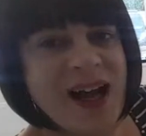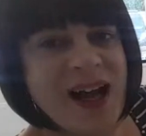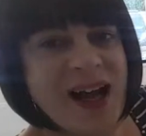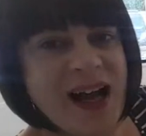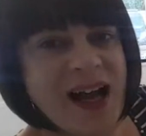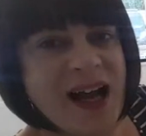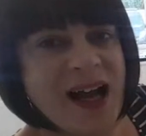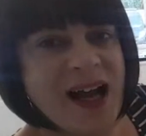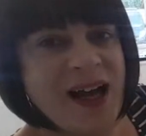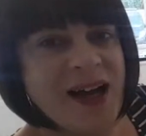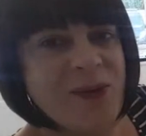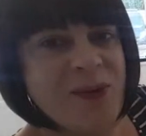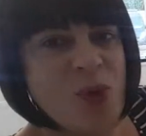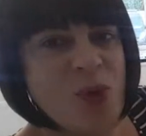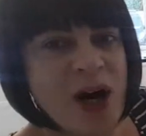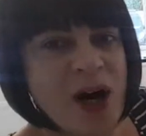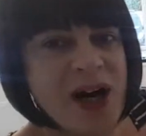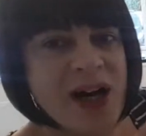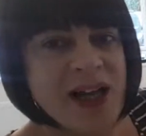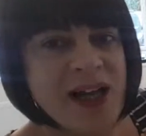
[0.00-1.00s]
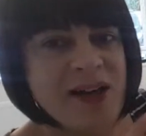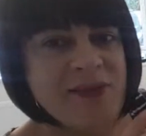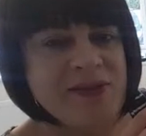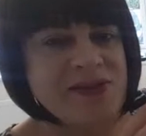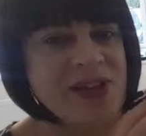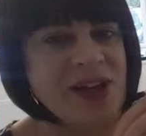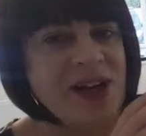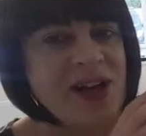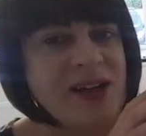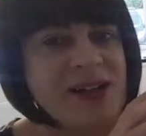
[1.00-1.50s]
And what I
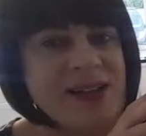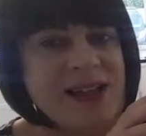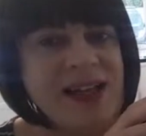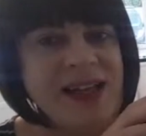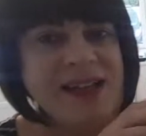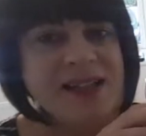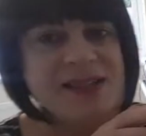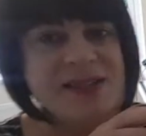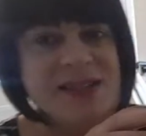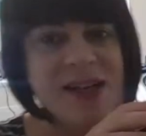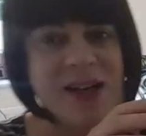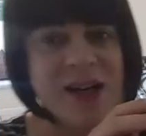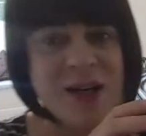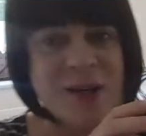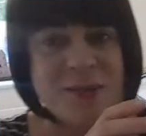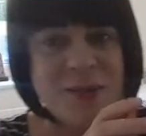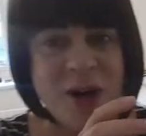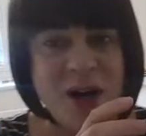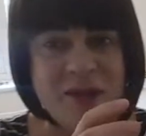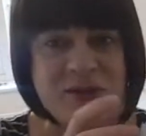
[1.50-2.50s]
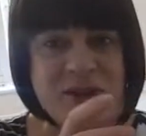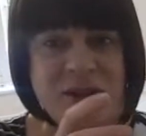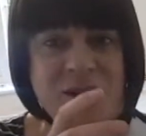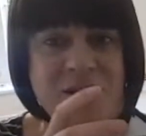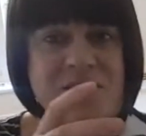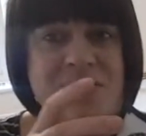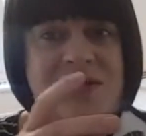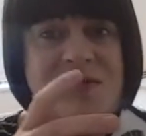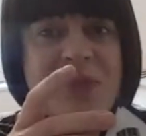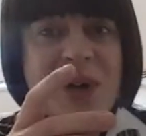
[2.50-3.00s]
have done is I've
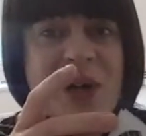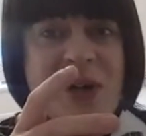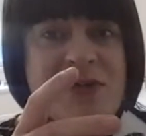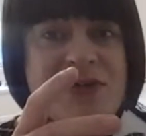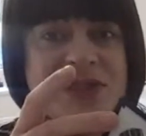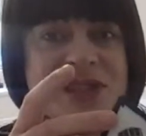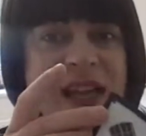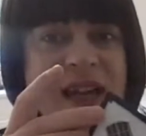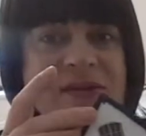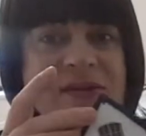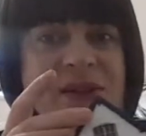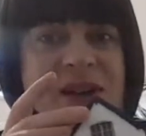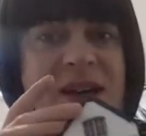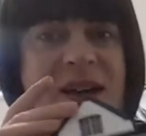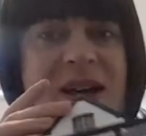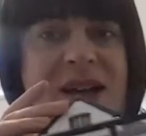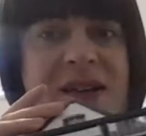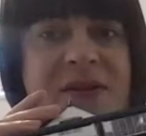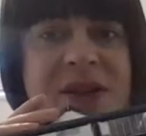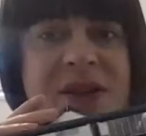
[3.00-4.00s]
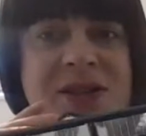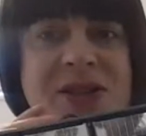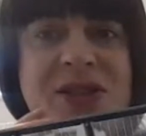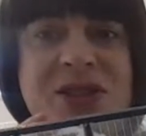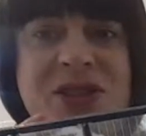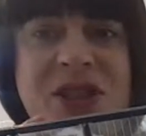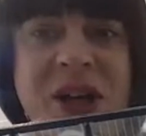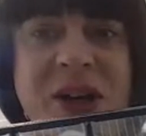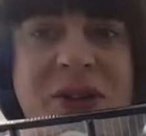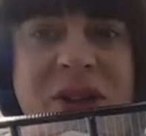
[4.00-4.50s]
glued them both together. And if I
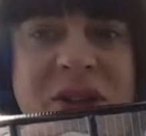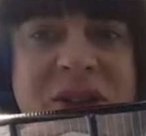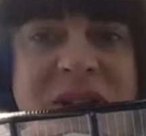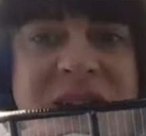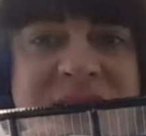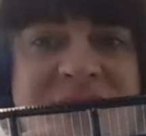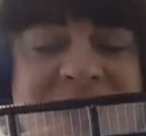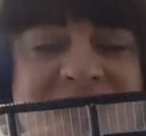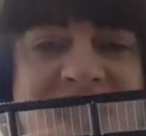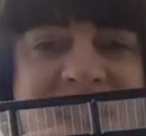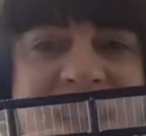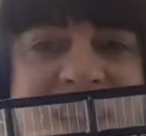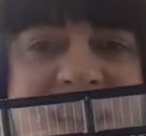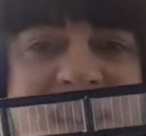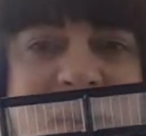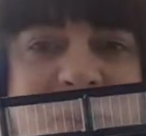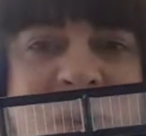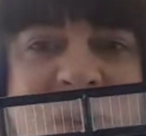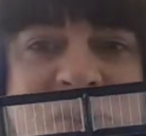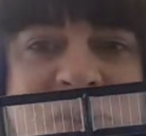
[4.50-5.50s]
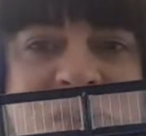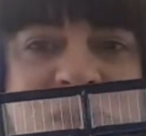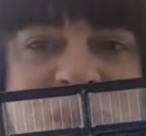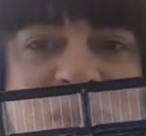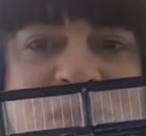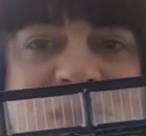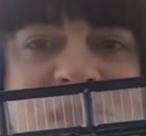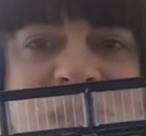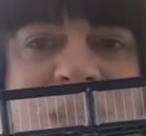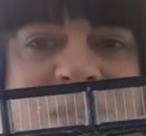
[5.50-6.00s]
just show you, you can see that they're both
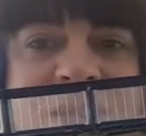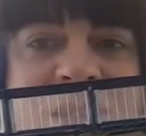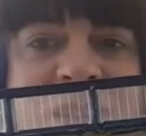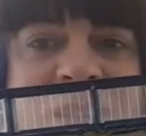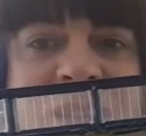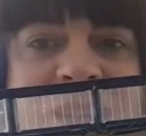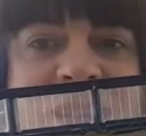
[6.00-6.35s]
glued together.